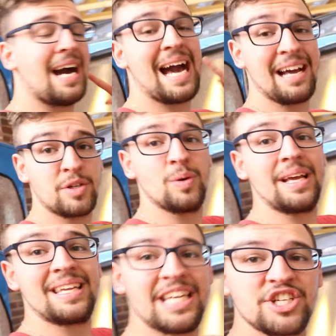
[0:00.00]
are actual
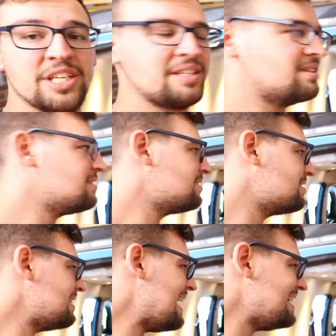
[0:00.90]
like kitchen
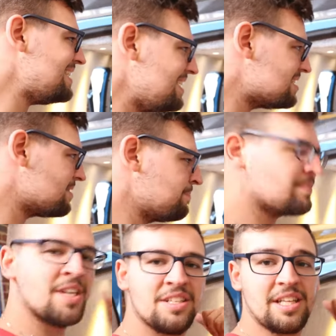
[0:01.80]
LEDs.
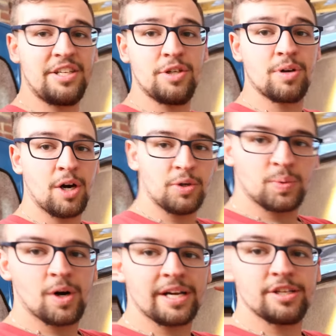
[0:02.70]
So they do
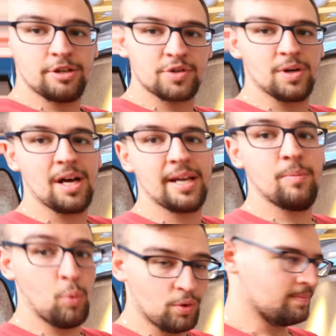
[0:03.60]
cold white, neutral light,
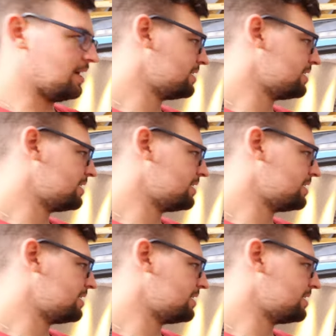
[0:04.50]
and warm